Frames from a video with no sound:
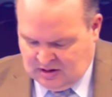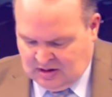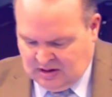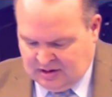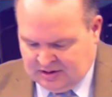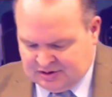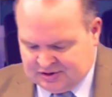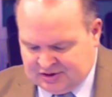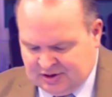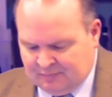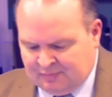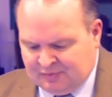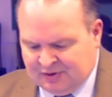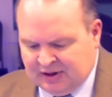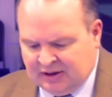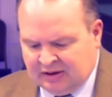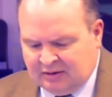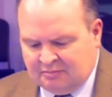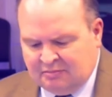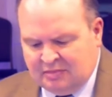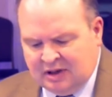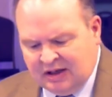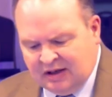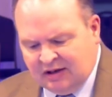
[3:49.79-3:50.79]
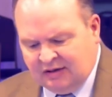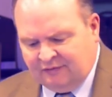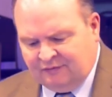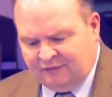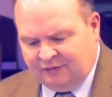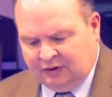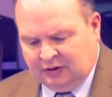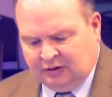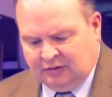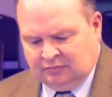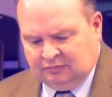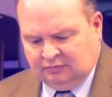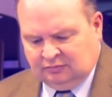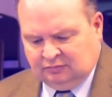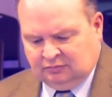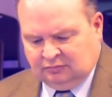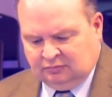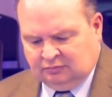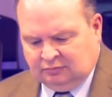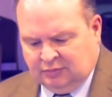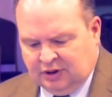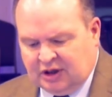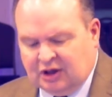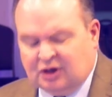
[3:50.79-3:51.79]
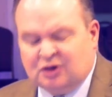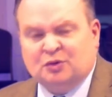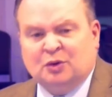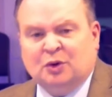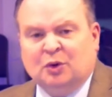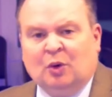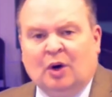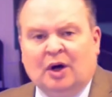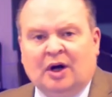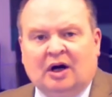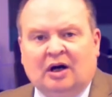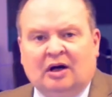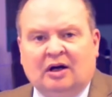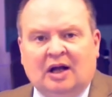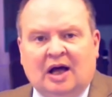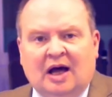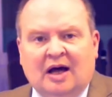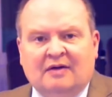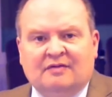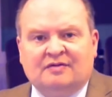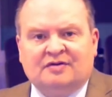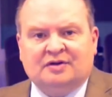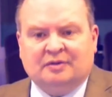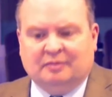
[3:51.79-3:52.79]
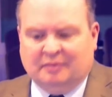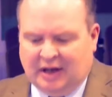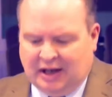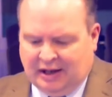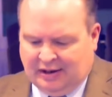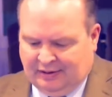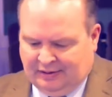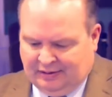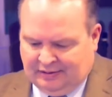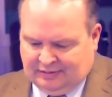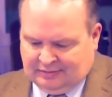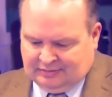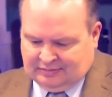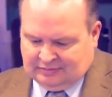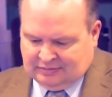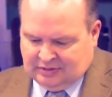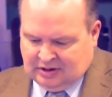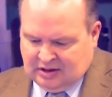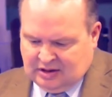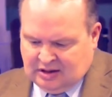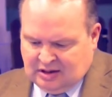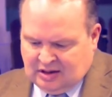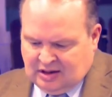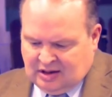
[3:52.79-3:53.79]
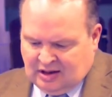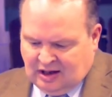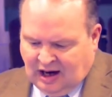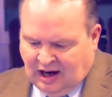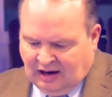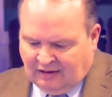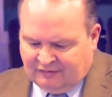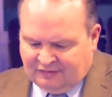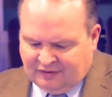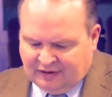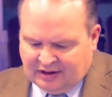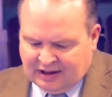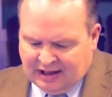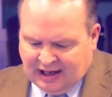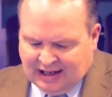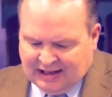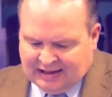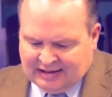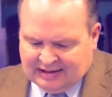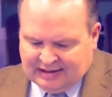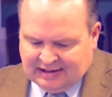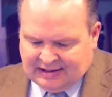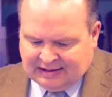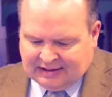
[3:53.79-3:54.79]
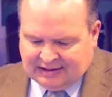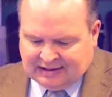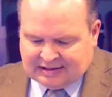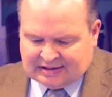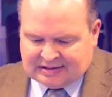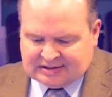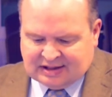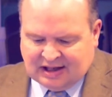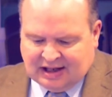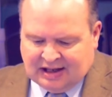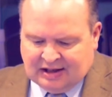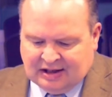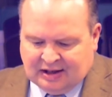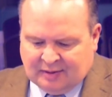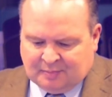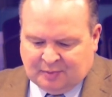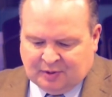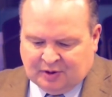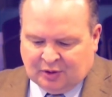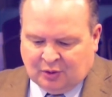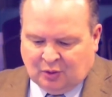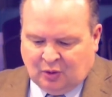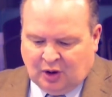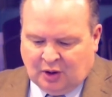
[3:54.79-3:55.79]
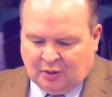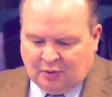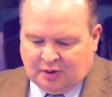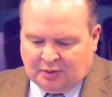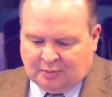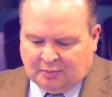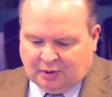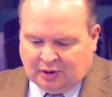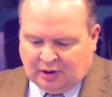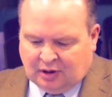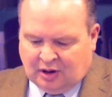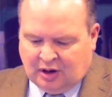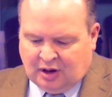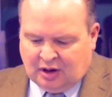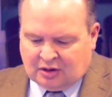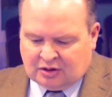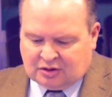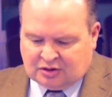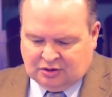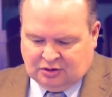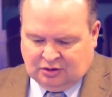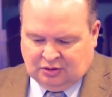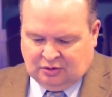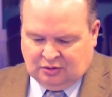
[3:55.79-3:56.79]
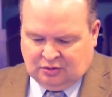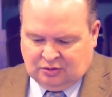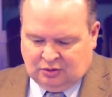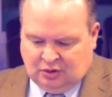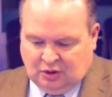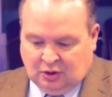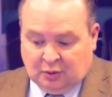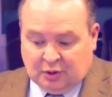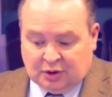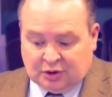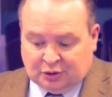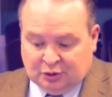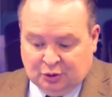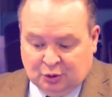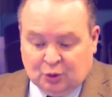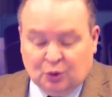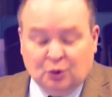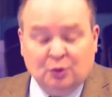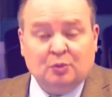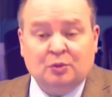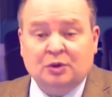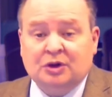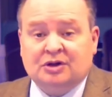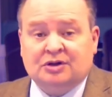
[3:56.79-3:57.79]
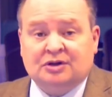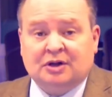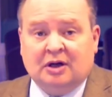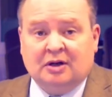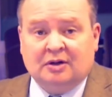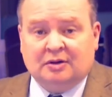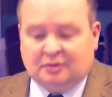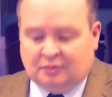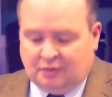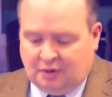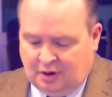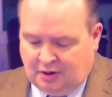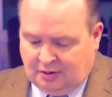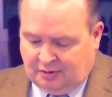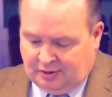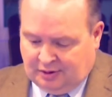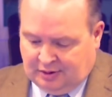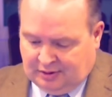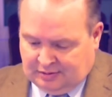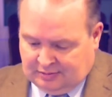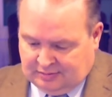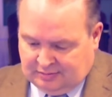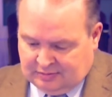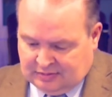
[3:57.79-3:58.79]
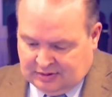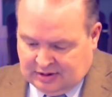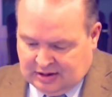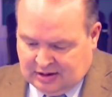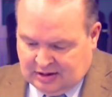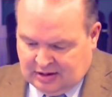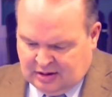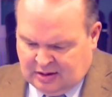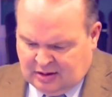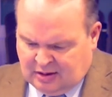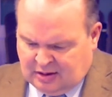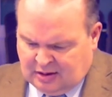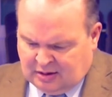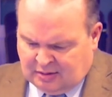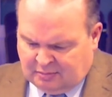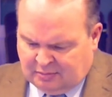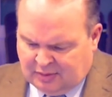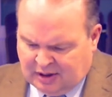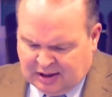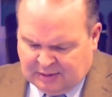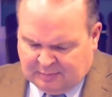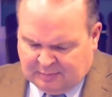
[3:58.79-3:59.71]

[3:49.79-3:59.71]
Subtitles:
something meaningful, because we want our lives to matter. Our very identity is tied up into what we belong to or with whom we share the road. Many